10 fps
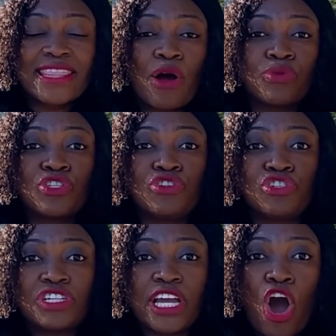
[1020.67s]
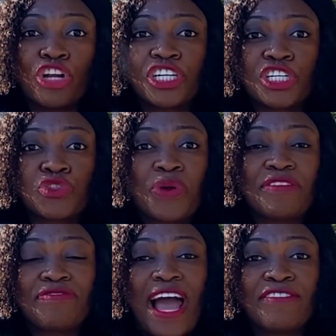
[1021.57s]
that was usually
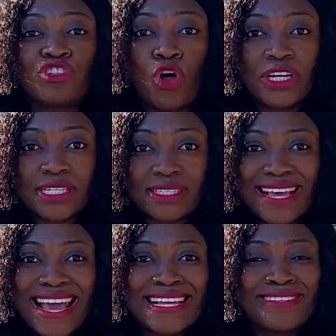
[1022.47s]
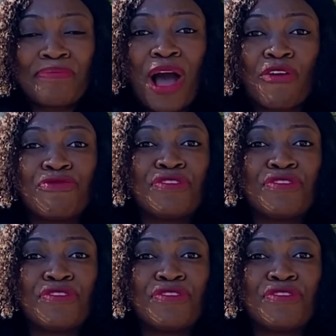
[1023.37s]
$125 is about